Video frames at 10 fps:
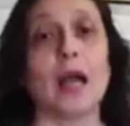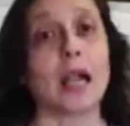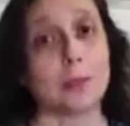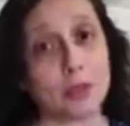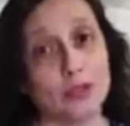A
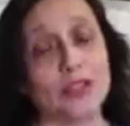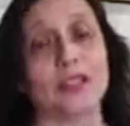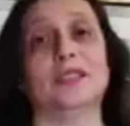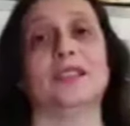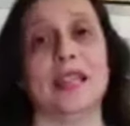couple of
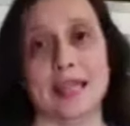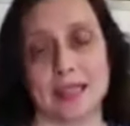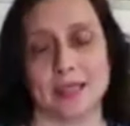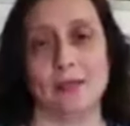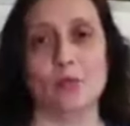years
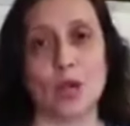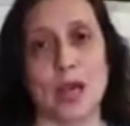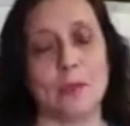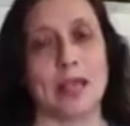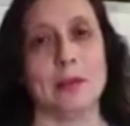later,
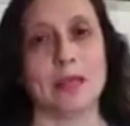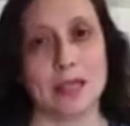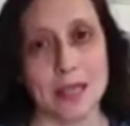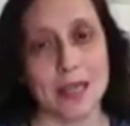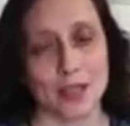Munna became a
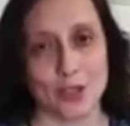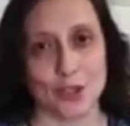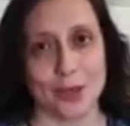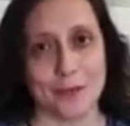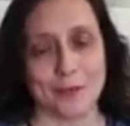teenager